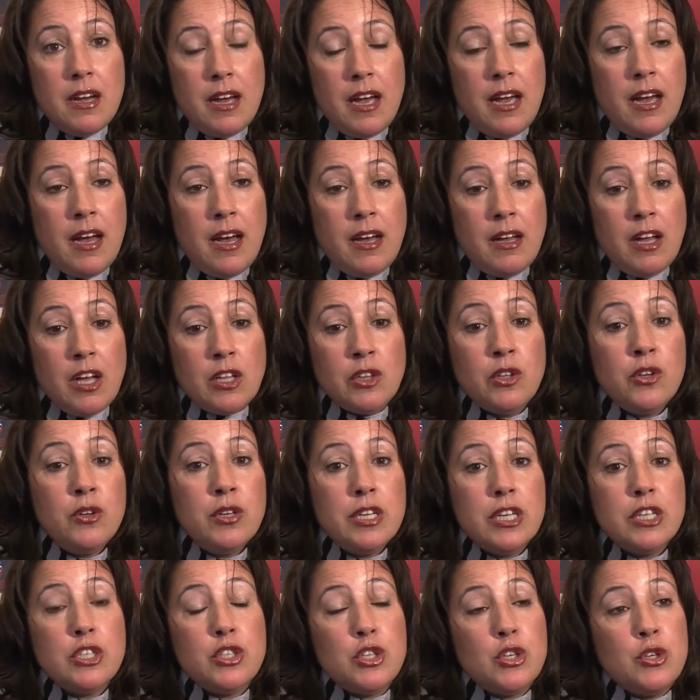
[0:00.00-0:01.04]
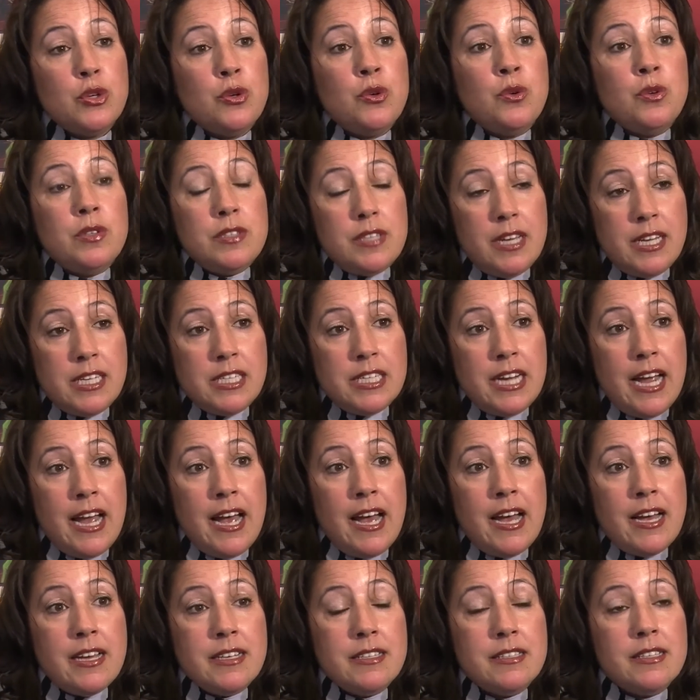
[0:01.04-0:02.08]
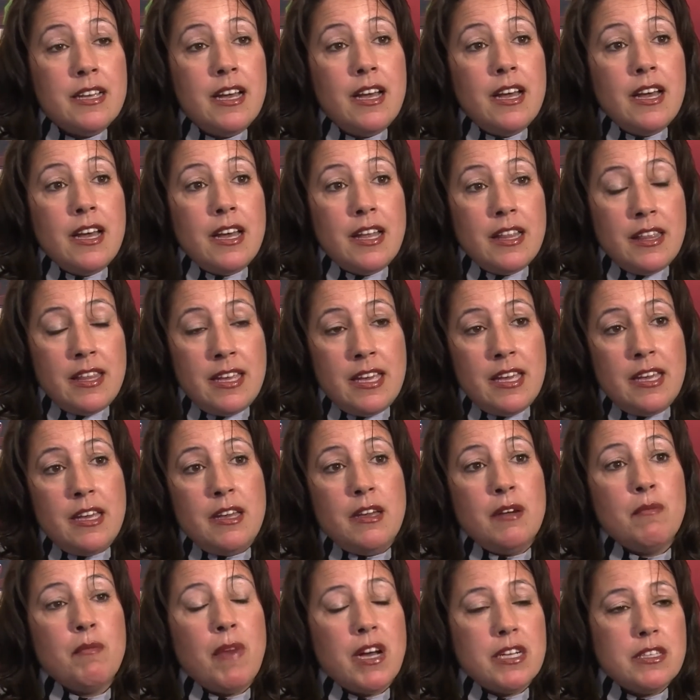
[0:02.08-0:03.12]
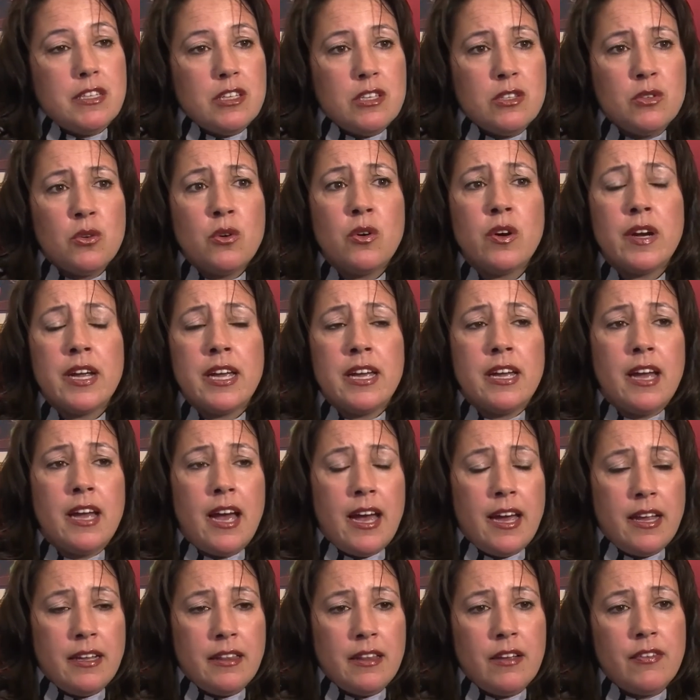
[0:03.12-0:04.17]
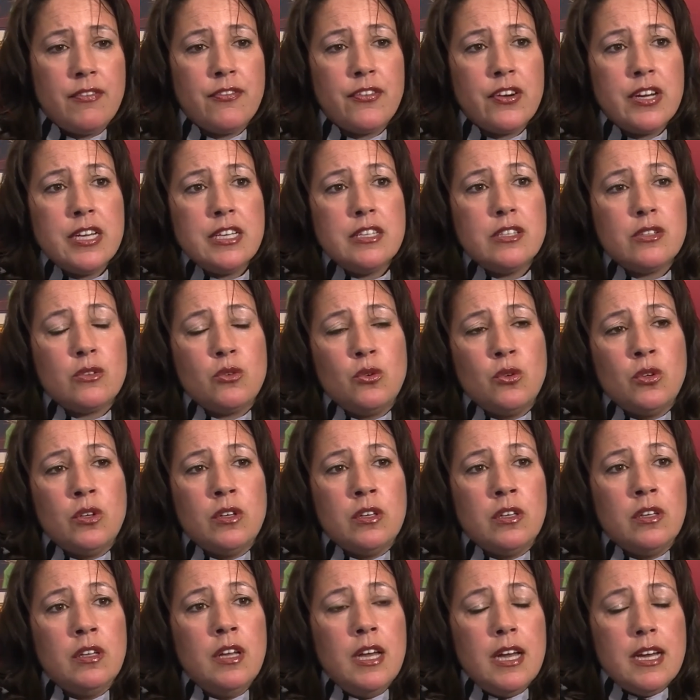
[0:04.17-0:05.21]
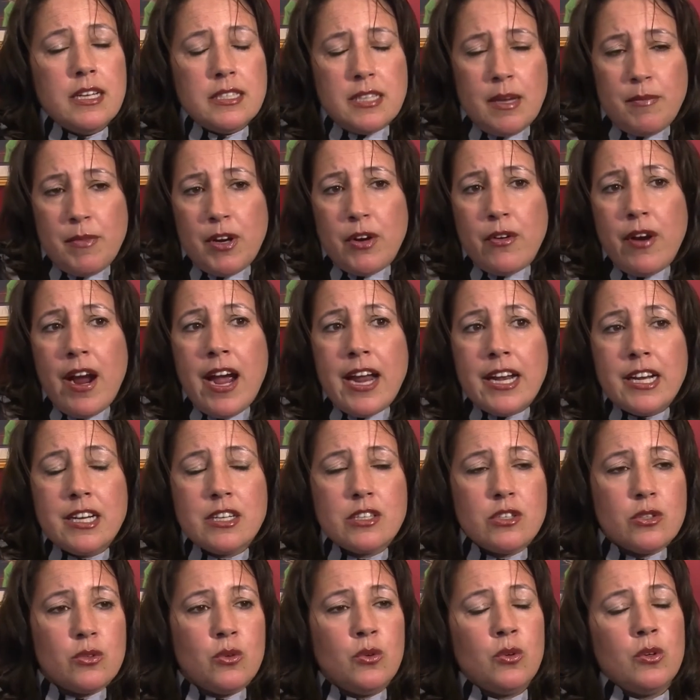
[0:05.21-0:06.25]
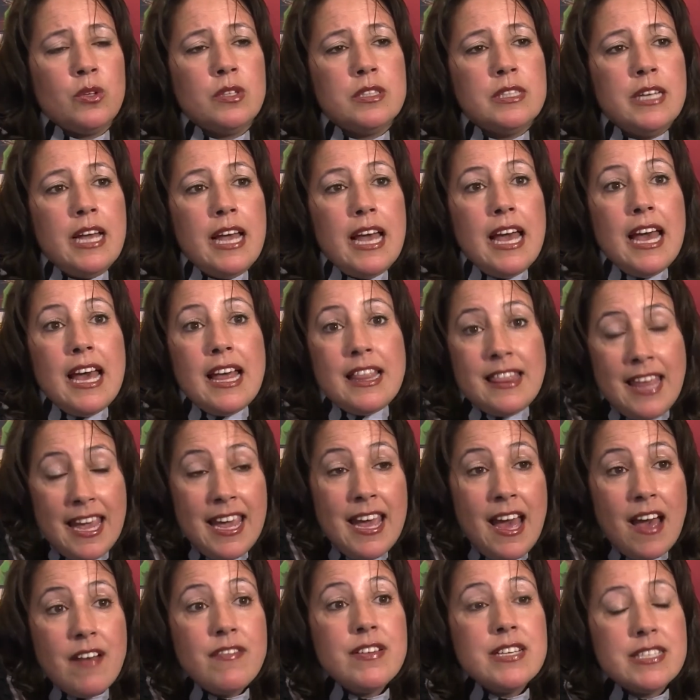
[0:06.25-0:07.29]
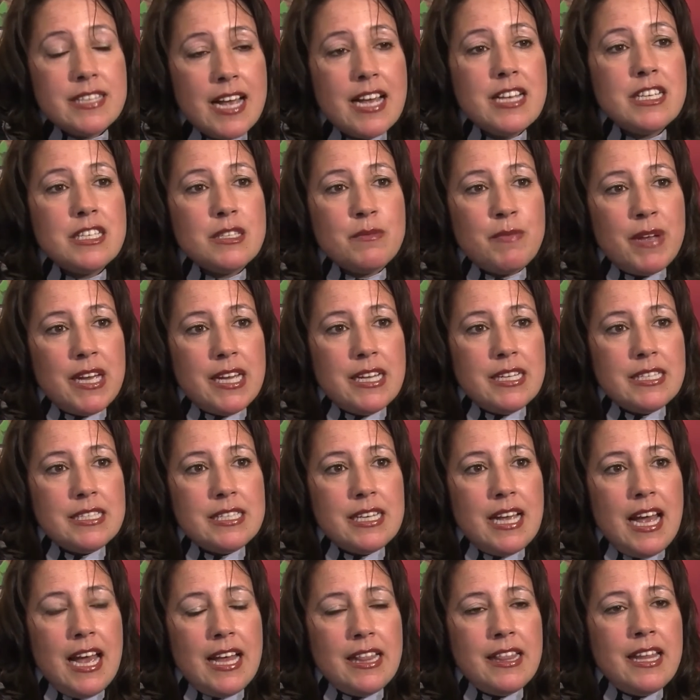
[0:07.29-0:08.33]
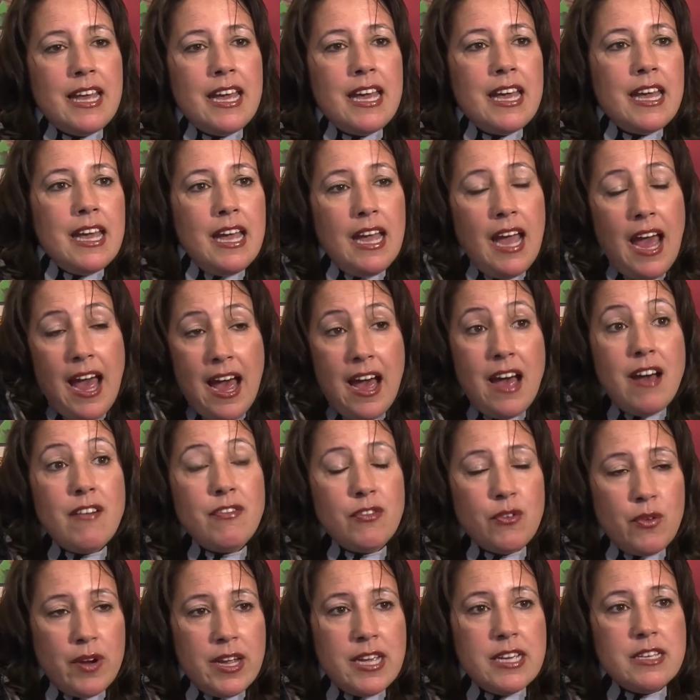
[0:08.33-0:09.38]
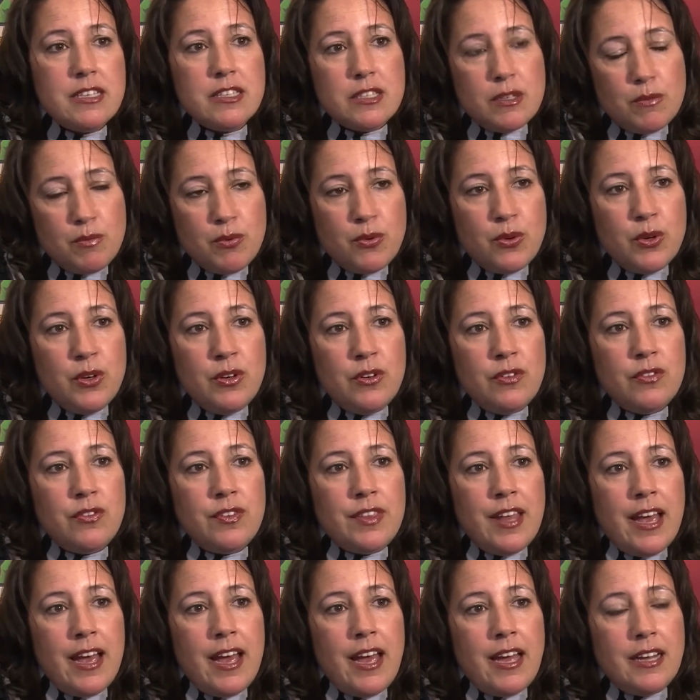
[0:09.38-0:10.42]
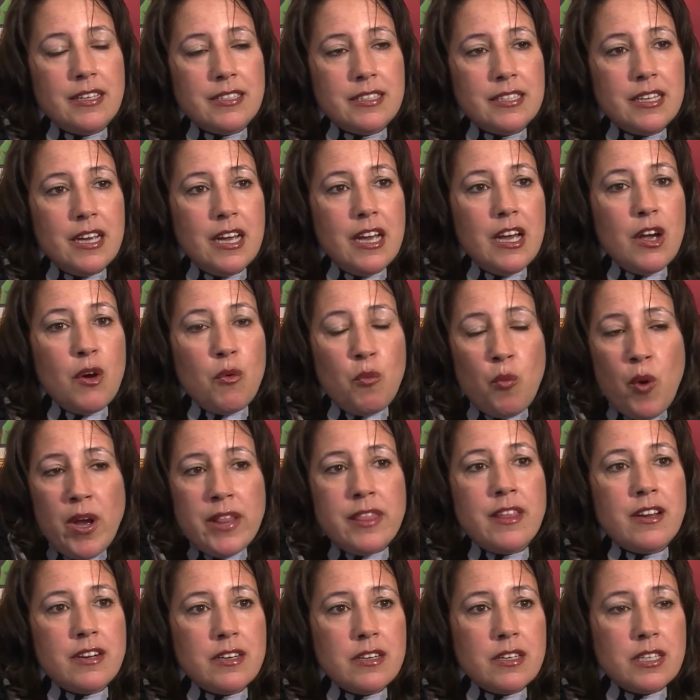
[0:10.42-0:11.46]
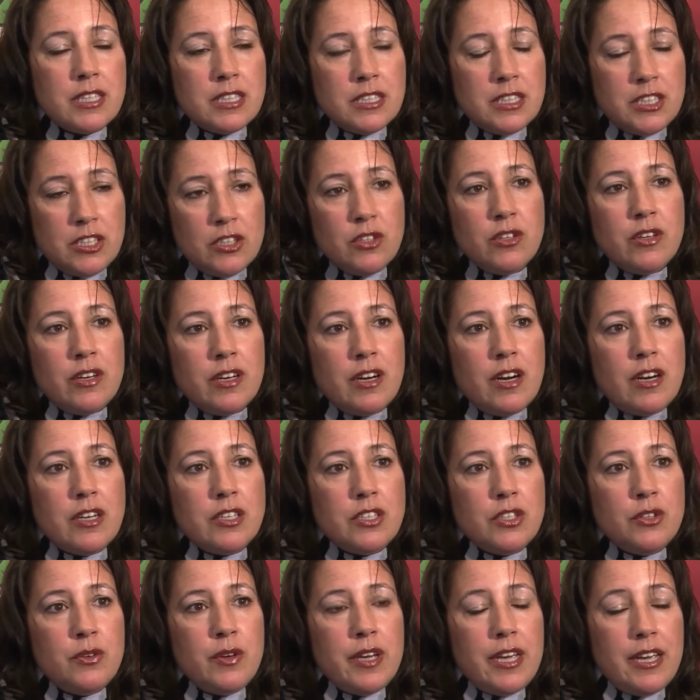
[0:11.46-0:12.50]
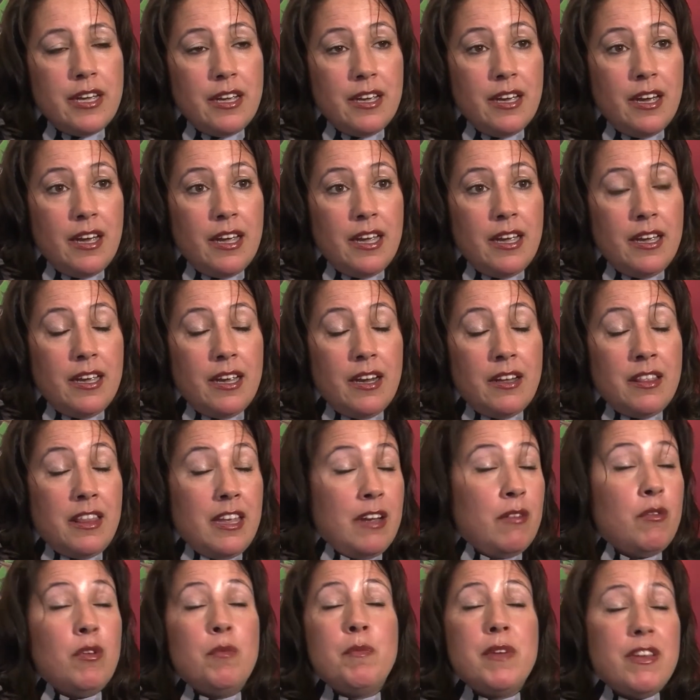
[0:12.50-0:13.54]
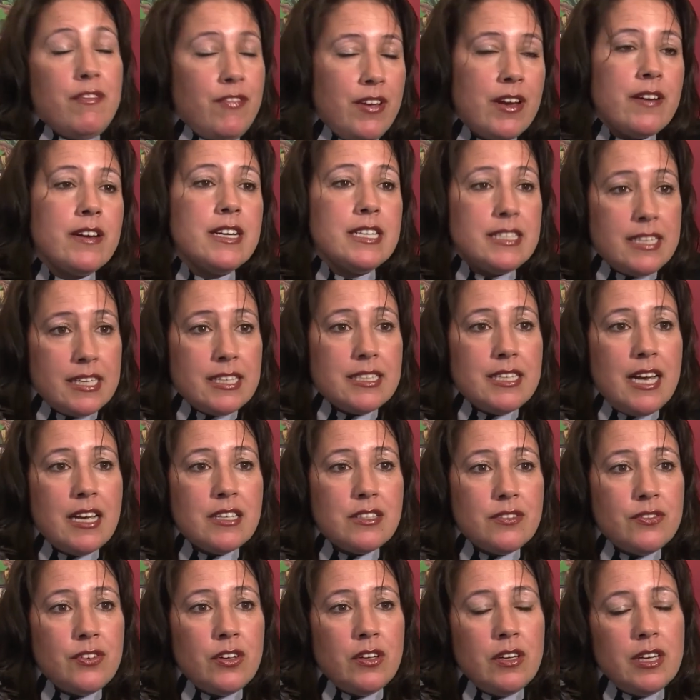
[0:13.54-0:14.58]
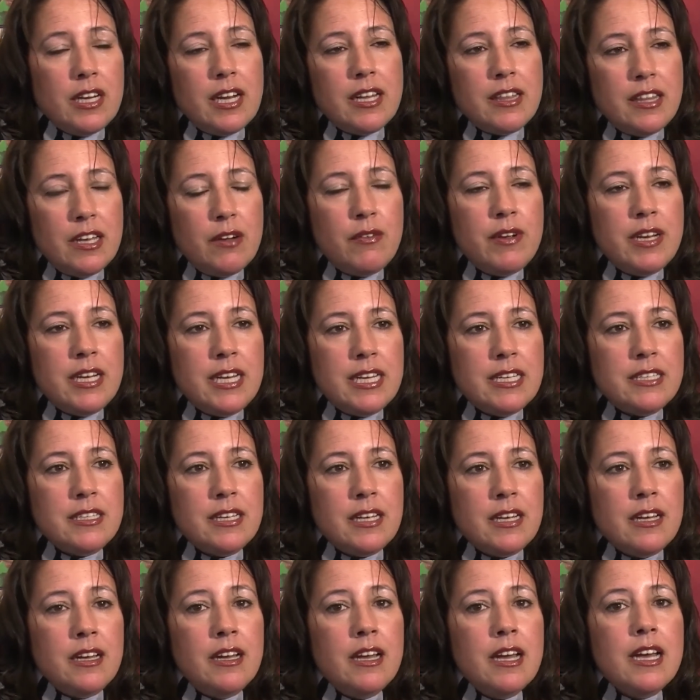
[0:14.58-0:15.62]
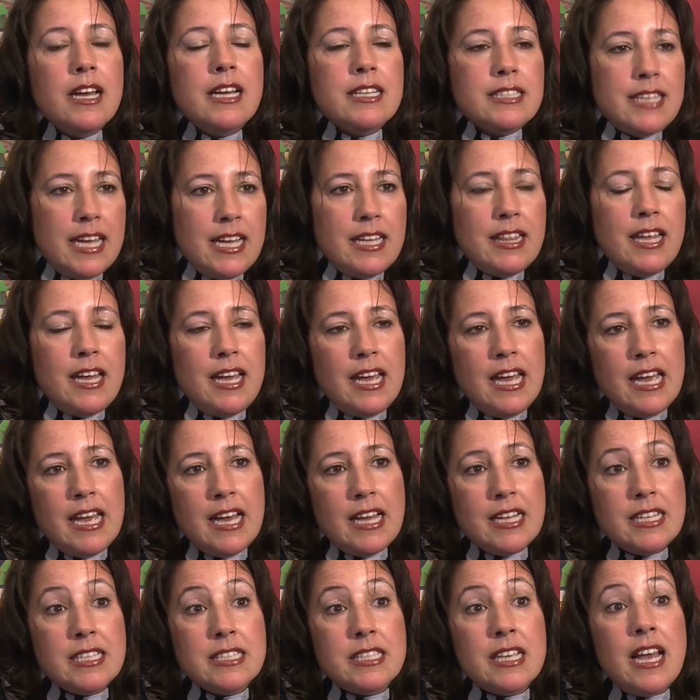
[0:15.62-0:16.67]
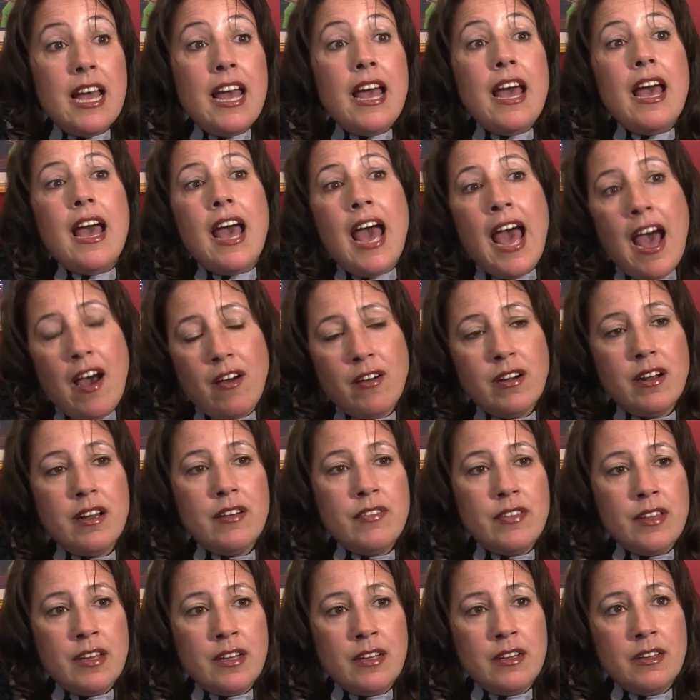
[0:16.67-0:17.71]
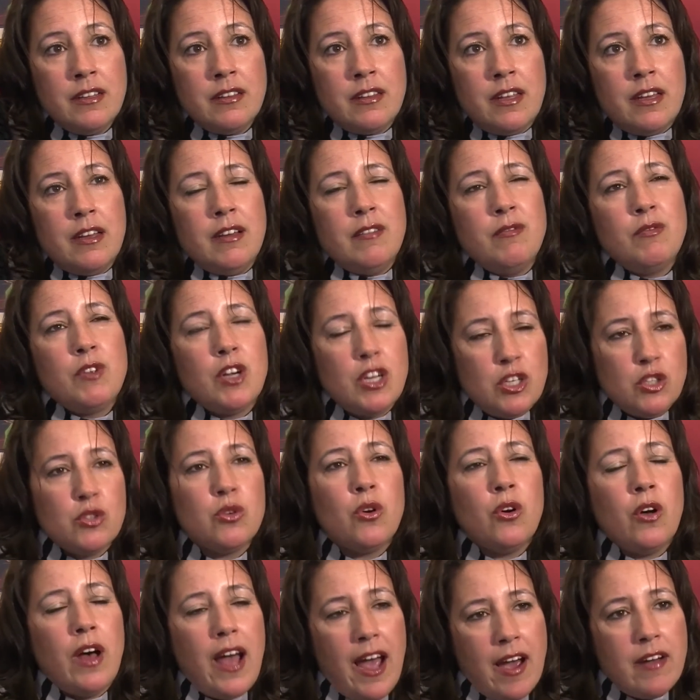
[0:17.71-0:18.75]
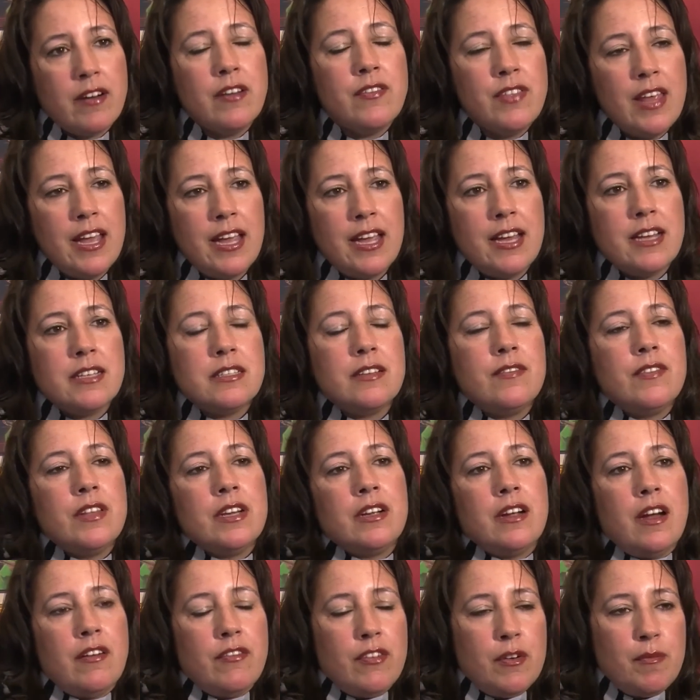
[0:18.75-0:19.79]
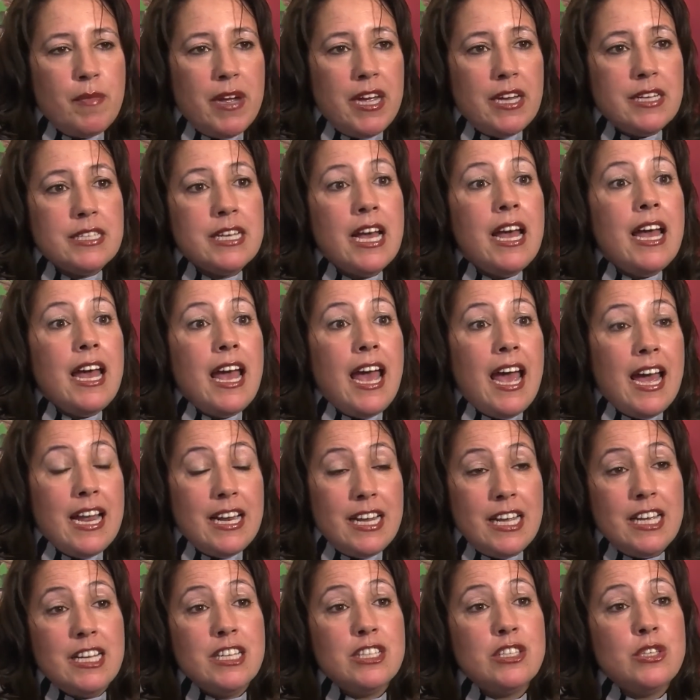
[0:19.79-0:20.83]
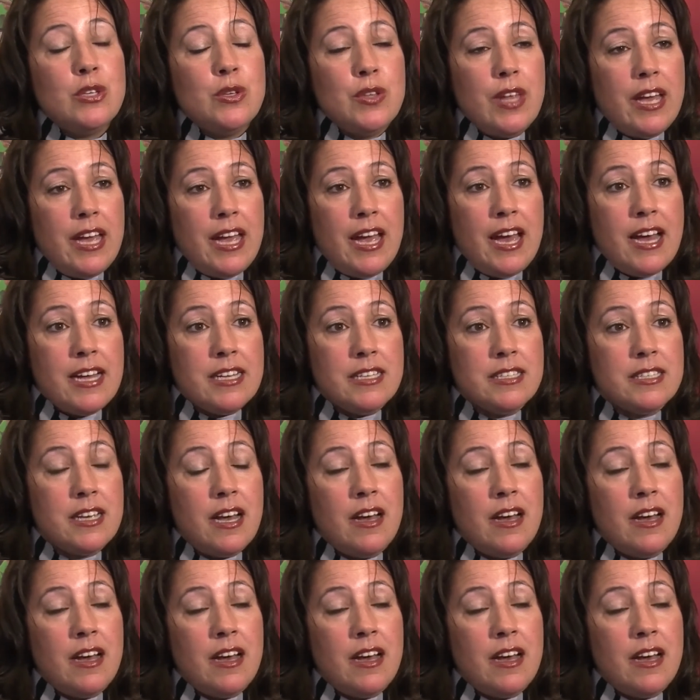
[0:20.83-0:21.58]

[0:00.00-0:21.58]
alluded to, such as the Montessori and the free school, democratic schools, they have assessments, and they have ways to prove that what their children are doing, they will be very successful. And I think we need to take the hands out of the control out of the hands of the government and into the hands